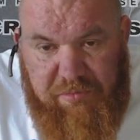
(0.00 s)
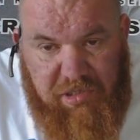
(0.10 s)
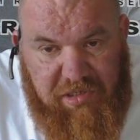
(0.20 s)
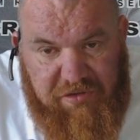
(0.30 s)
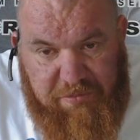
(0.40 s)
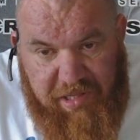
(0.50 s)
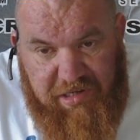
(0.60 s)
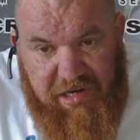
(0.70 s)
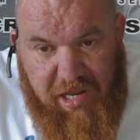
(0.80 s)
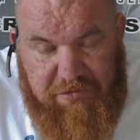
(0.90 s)
But it is
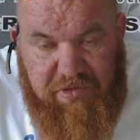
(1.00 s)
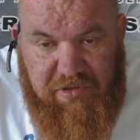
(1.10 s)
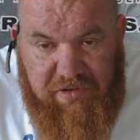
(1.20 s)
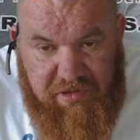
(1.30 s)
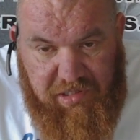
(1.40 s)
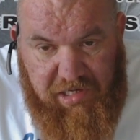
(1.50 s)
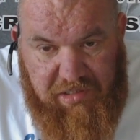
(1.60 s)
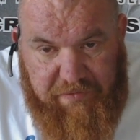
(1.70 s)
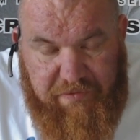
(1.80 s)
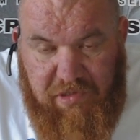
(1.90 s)
better out than in.